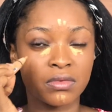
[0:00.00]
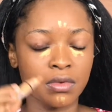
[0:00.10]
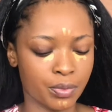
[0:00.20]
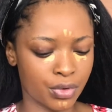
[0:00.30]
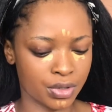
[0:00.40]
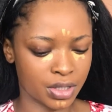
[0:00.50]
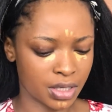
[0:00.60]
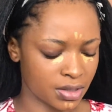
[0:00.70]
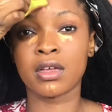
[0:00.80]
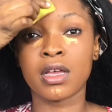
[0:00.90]

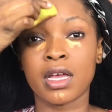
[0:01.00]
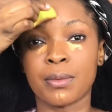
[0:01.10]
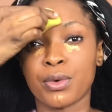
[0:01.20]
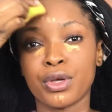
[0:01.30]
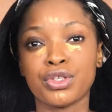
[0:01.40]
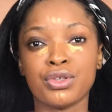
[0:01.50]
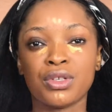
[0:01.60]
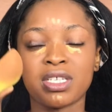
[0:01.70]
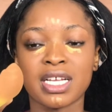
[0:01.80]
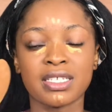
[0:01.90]
process. I'm going to use
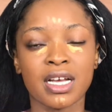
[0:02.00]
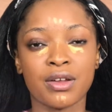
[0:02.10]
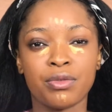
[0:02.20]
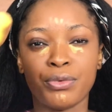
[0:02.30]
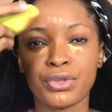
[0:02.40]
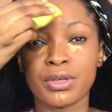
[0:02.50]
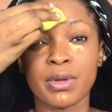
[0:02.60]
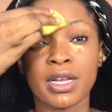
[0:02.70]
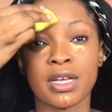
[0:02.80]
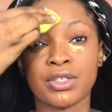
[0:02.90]
that side of the beauty
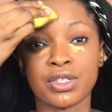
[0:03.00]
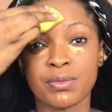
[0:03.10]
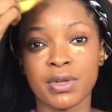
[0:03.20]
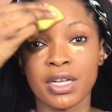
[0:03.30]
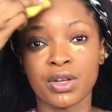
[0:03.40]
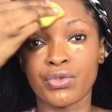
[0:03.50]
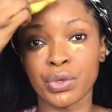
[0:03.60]
blender and just blend real